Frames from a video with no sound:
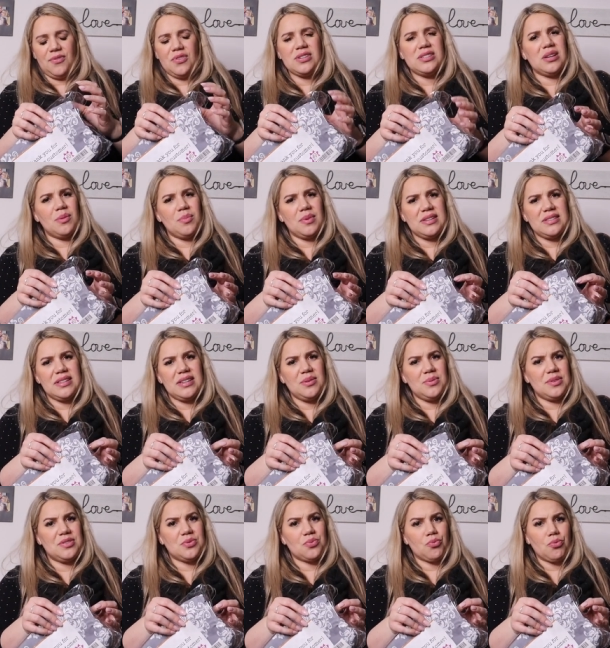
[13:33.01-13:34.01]
For some reason, it
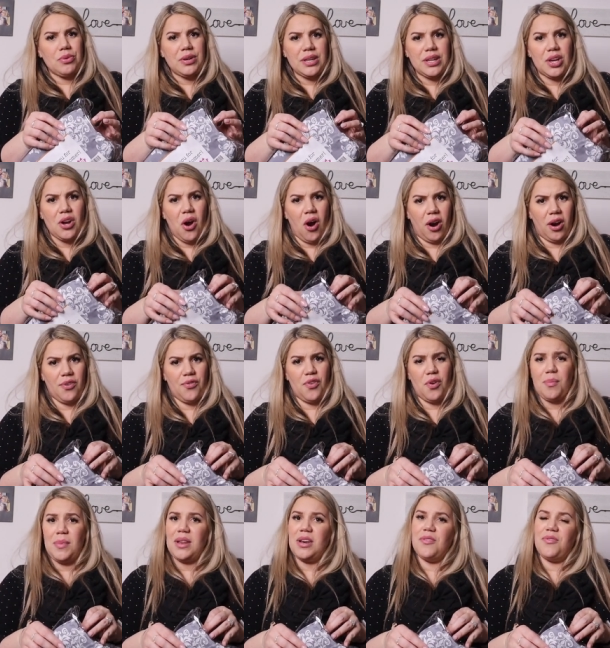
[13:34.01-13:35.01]
was really hard
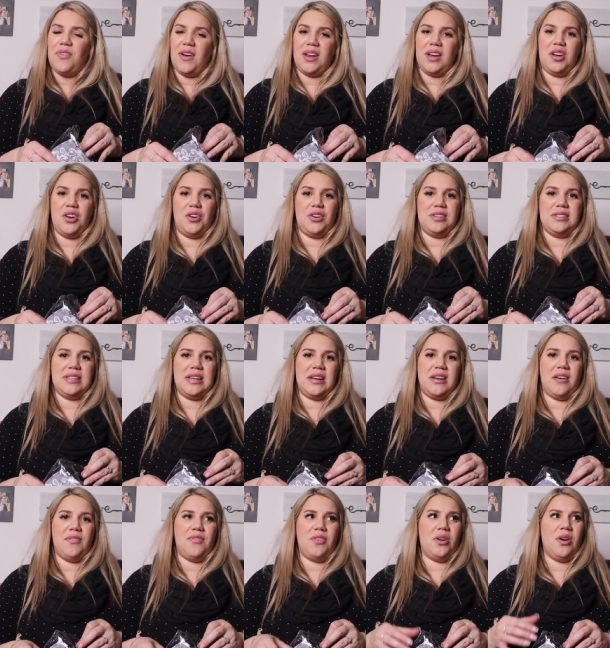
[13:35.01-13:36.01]
for me to find a nursing
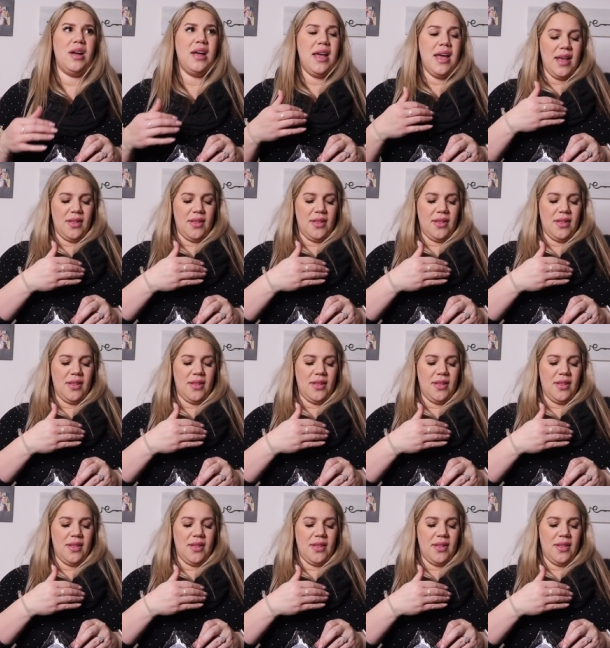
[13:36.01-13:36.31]
cover